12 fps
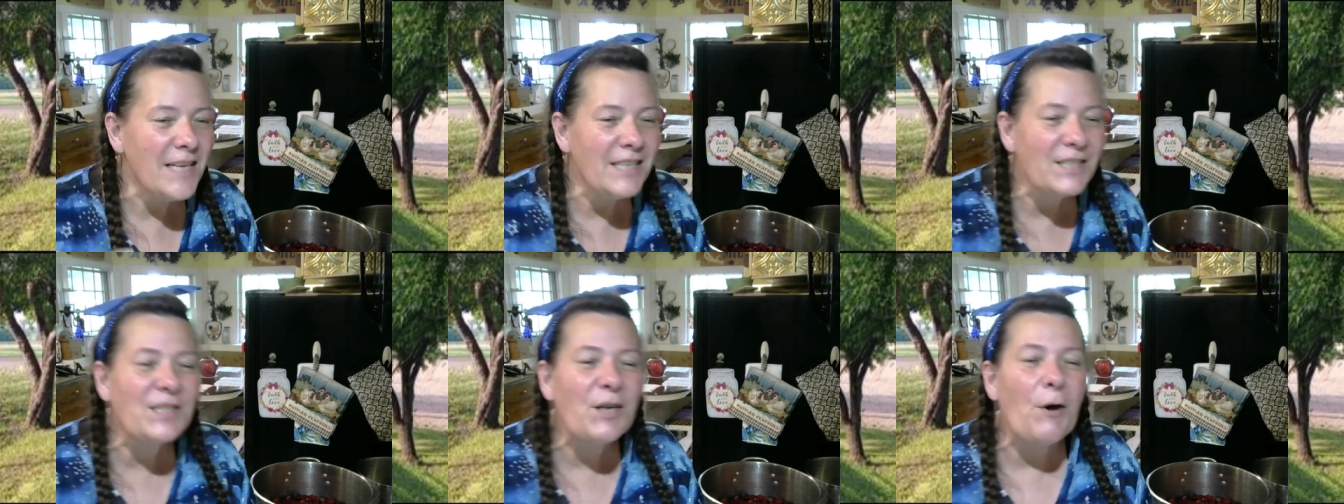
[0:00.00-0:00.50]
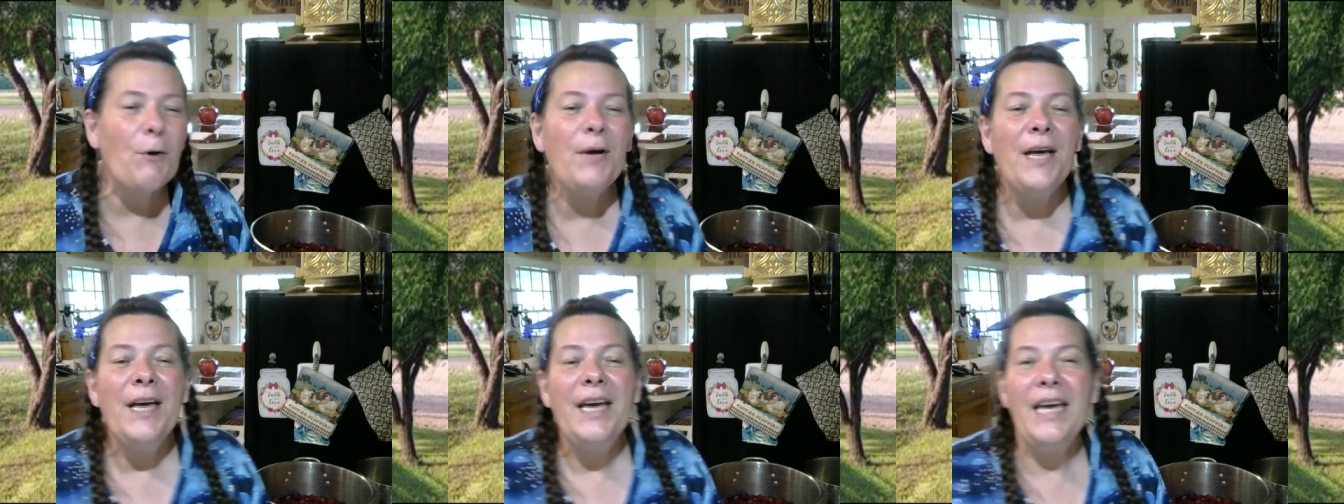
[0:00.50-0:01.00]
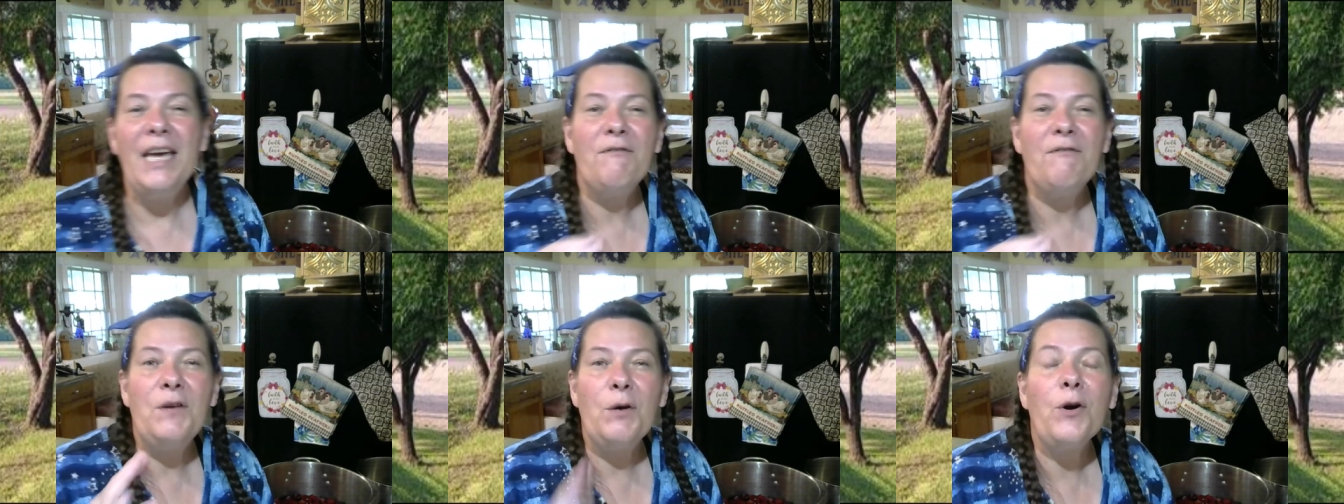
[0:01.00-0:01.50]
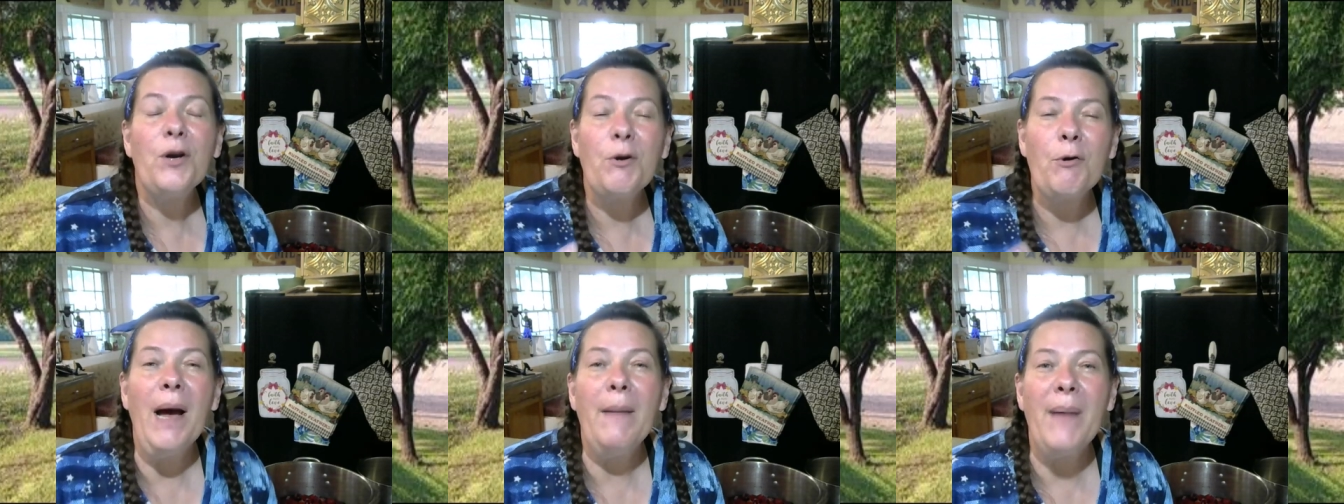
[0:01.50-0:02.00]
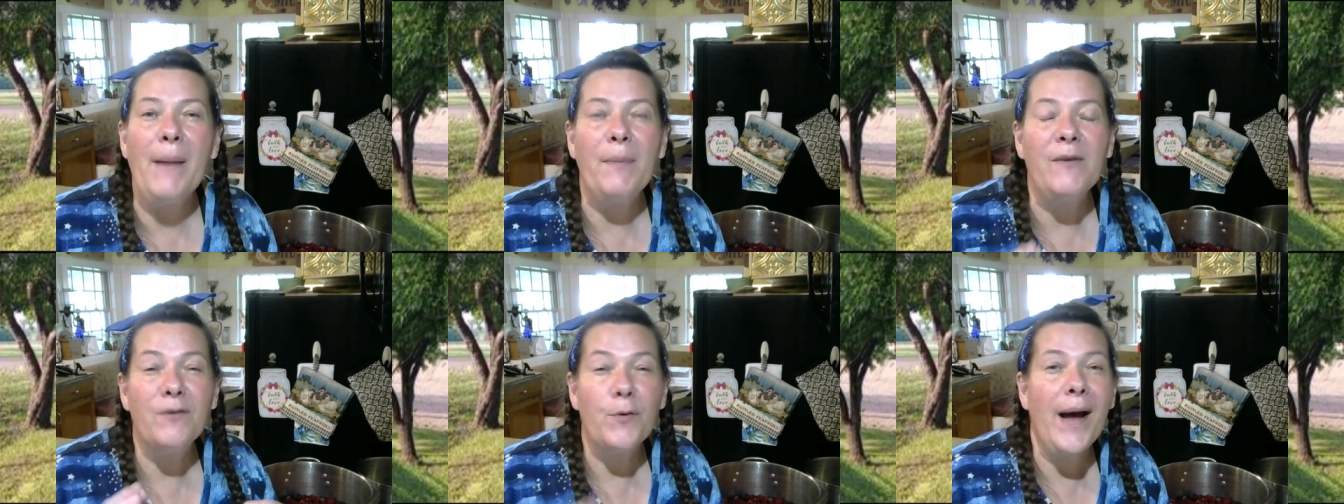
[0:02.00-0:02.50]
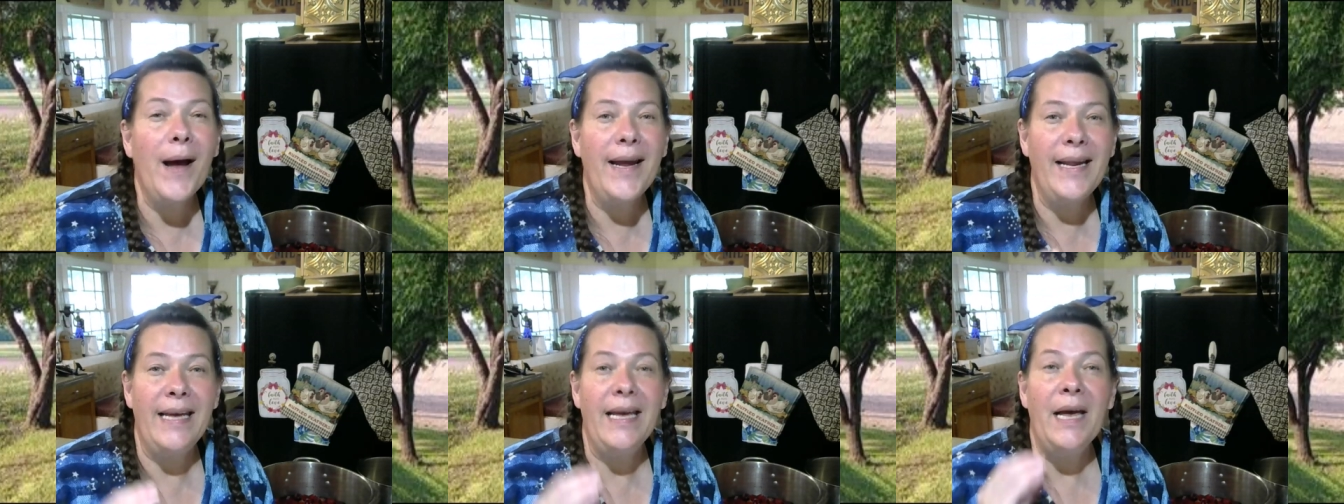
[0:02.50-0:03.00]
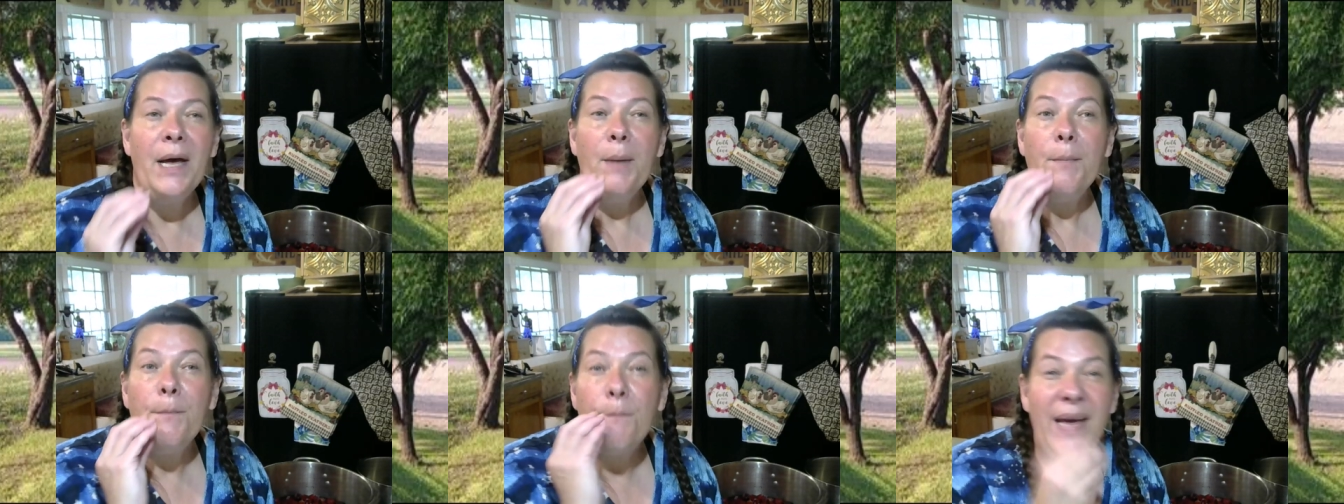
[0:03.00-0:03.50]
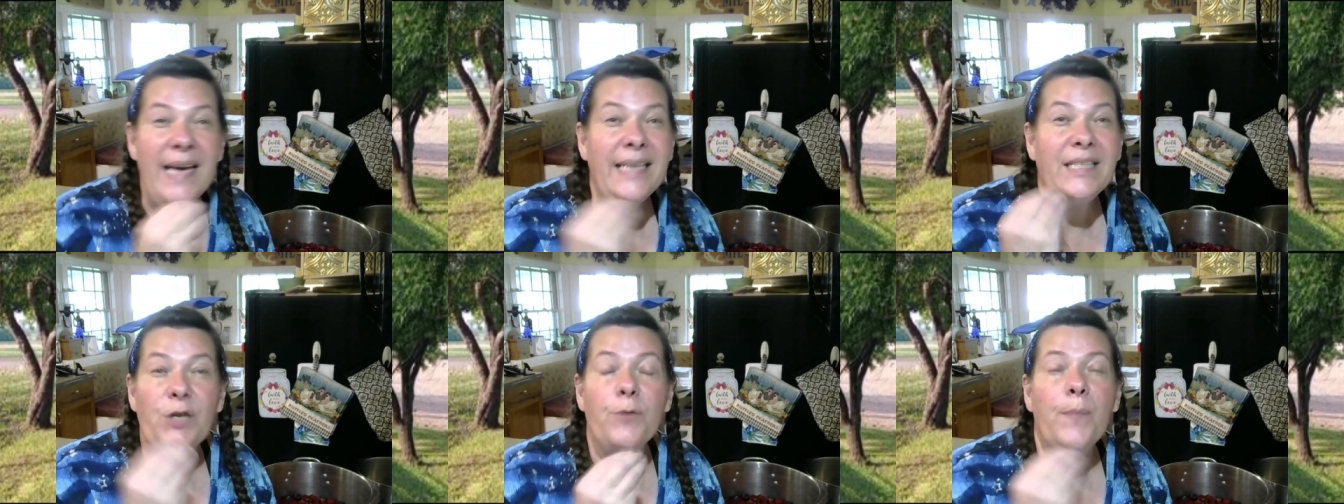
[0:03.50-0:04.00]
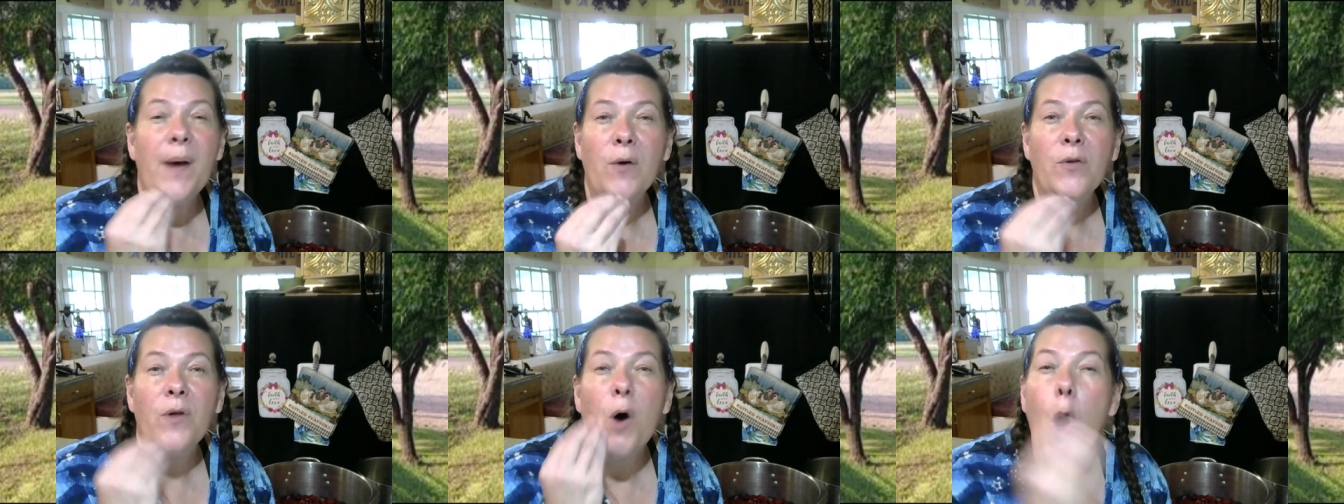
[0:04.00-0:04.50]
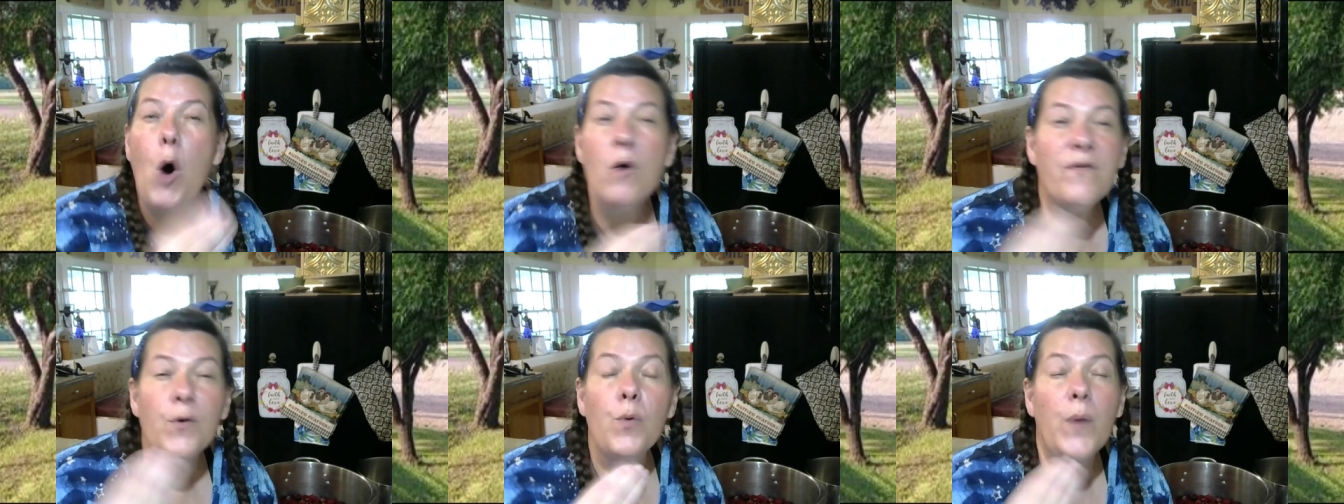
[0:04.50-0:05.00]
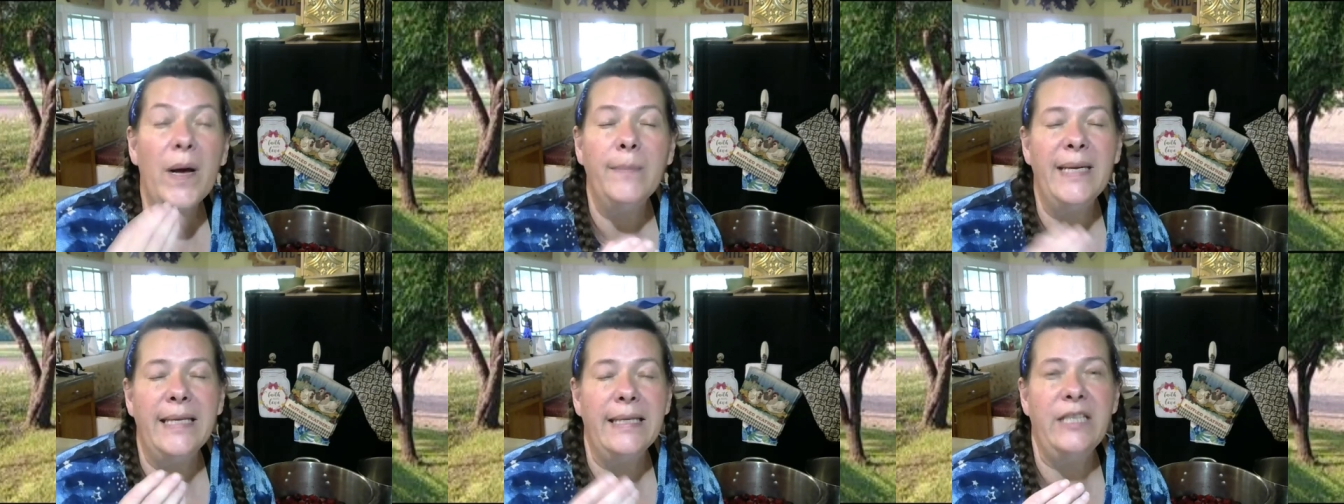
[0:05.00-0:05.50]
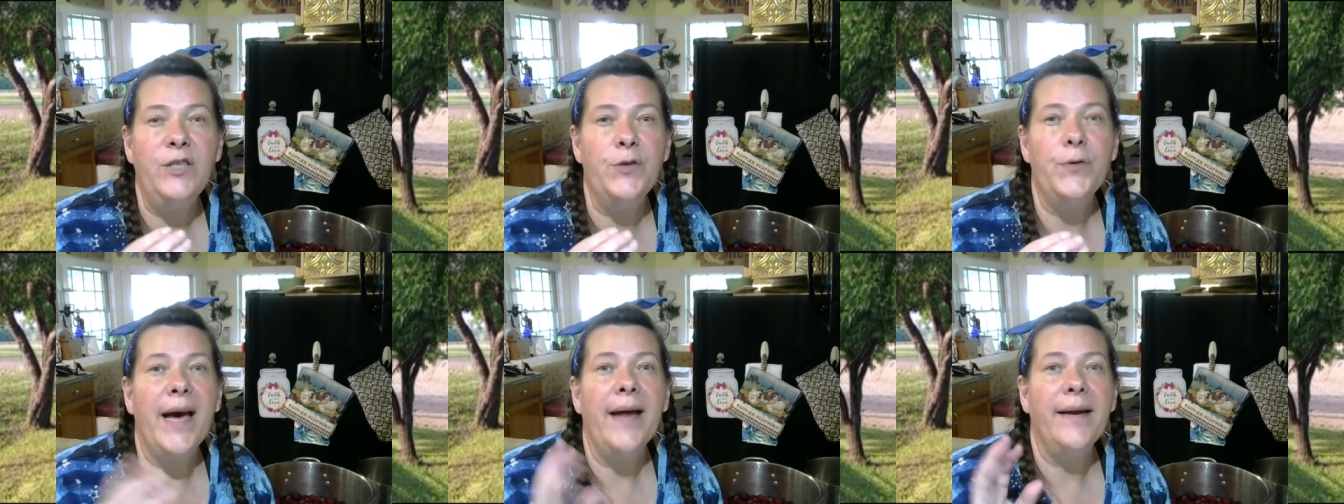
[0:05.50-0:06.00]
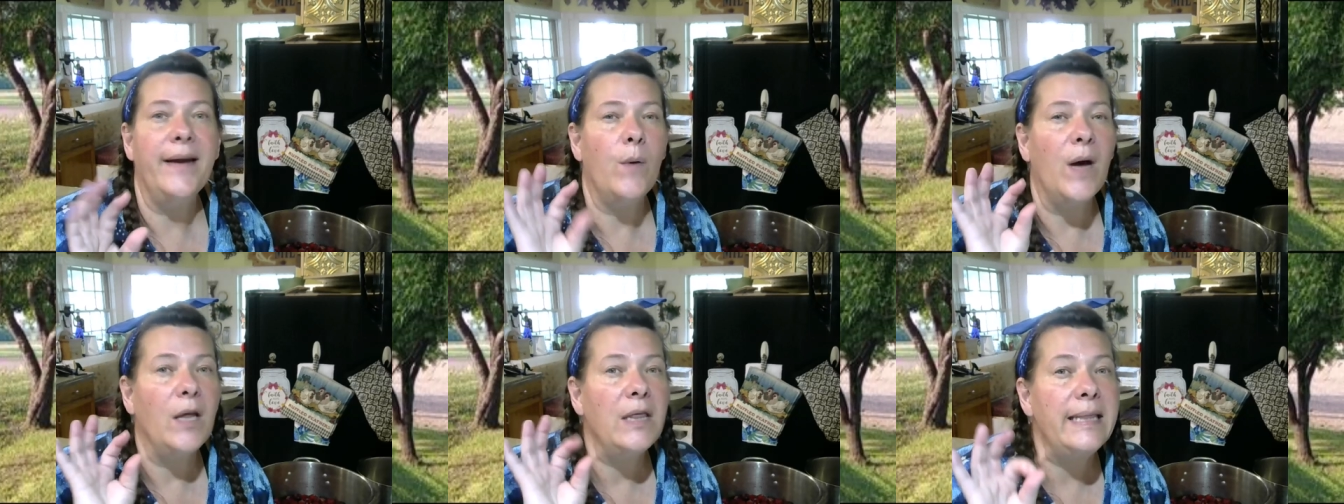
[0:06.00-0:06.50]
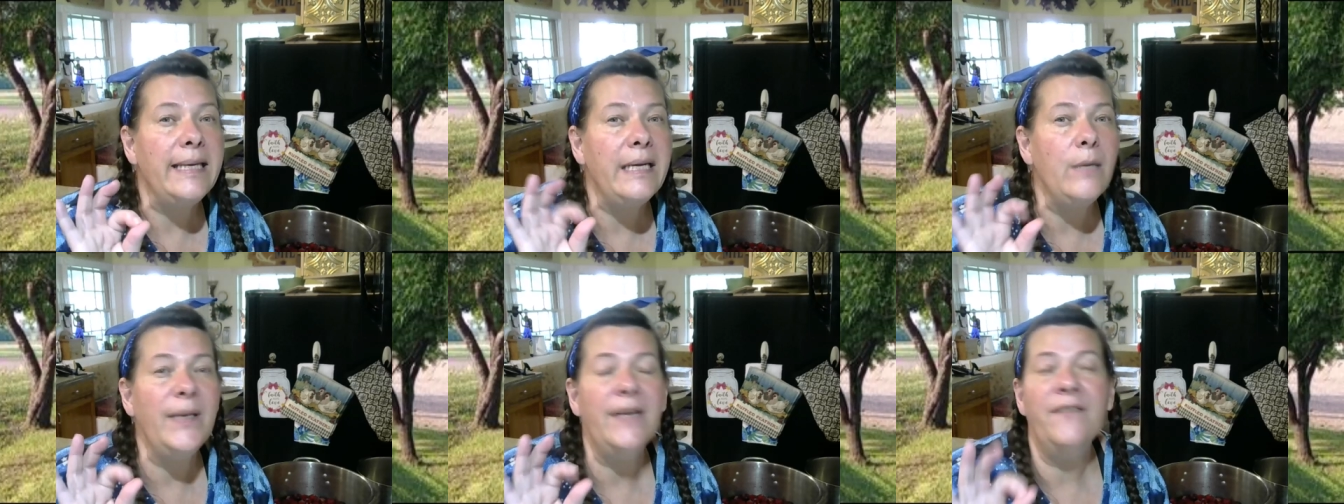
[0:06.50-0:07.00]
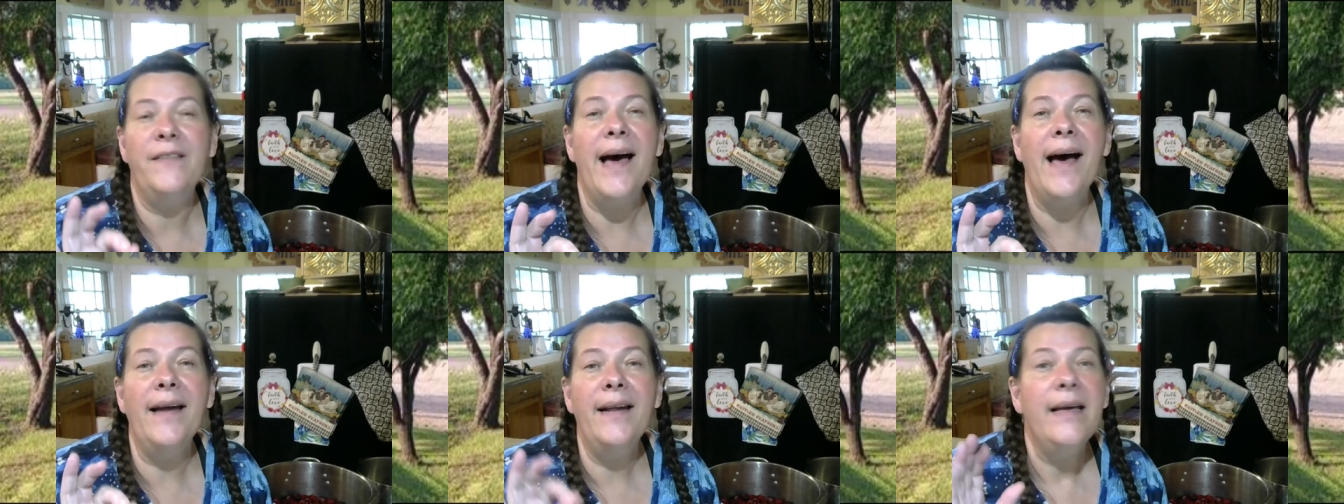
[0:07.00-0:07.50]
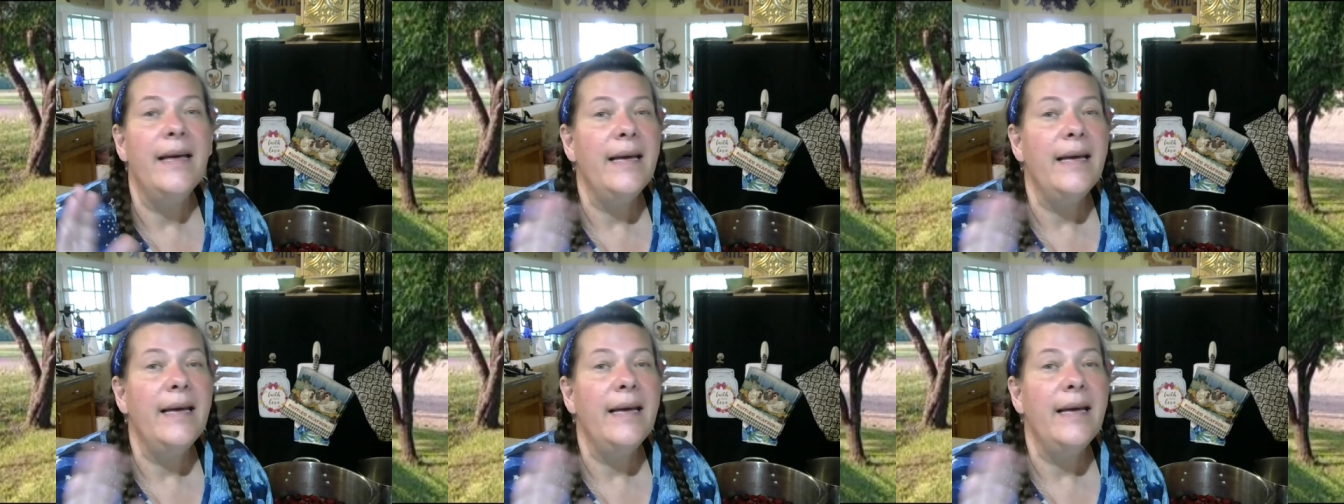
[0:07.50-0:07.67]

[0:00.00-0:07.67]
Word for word: So if your crabapple variety makes your mouth overwhelmingly do that, now a little bit of that